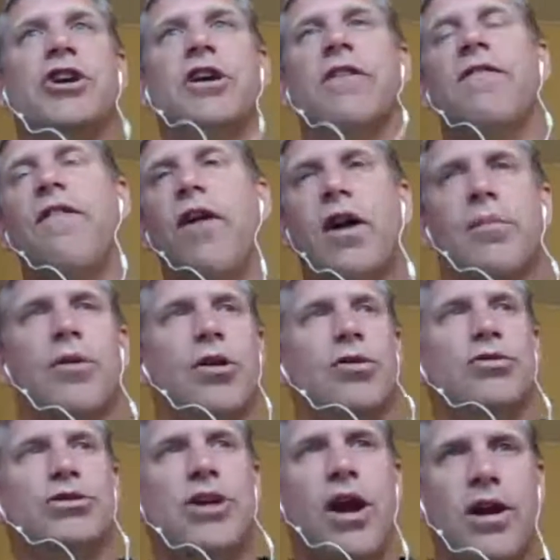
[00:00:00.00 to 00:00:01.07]
teaching a
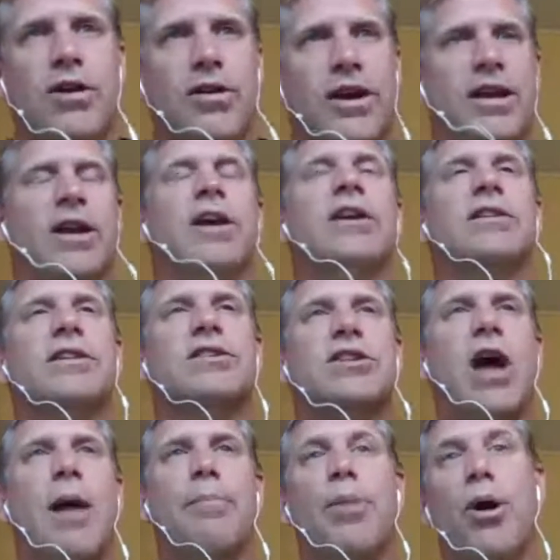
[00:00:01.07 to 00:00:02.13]
farmer who's hungry
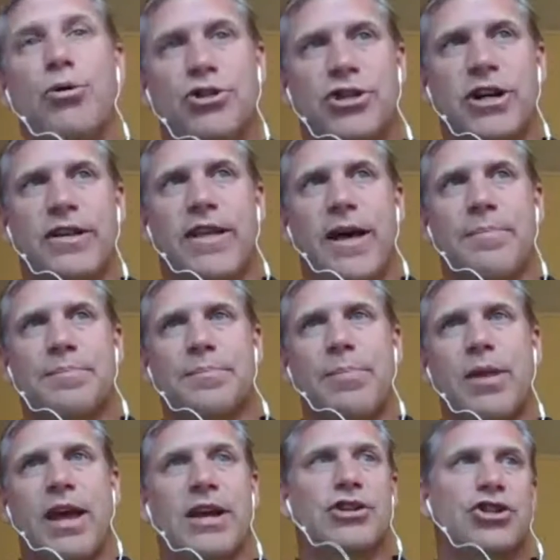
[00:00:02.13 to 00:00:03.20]
to stop poaching
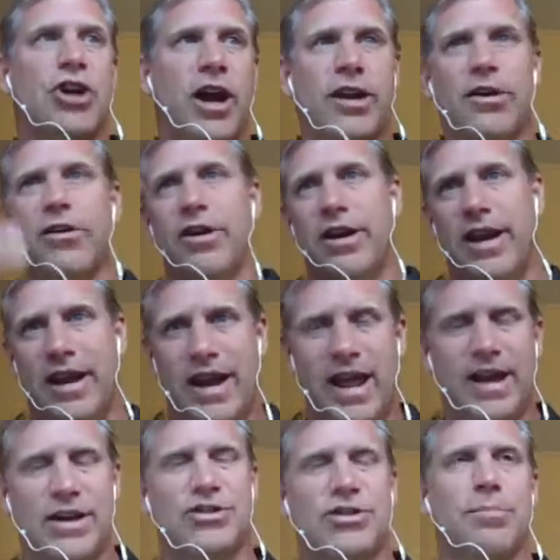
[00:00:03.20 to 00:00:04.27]
them in China and
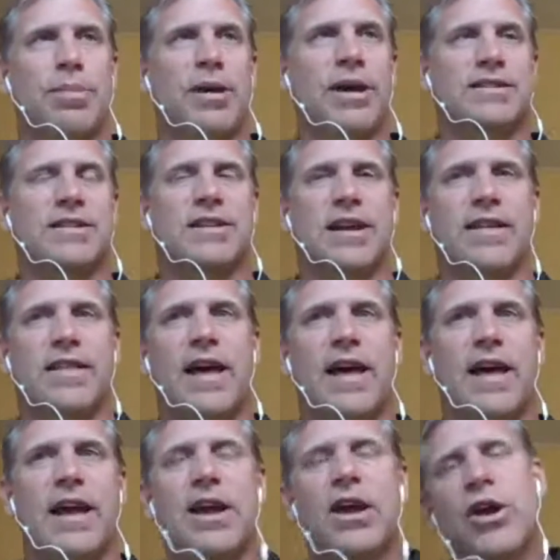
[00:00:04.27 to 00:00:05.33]
in Asia and places like
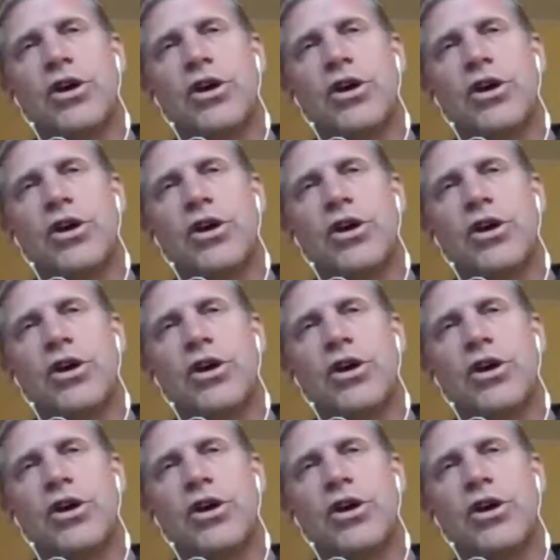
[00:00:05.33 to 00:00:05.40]
that.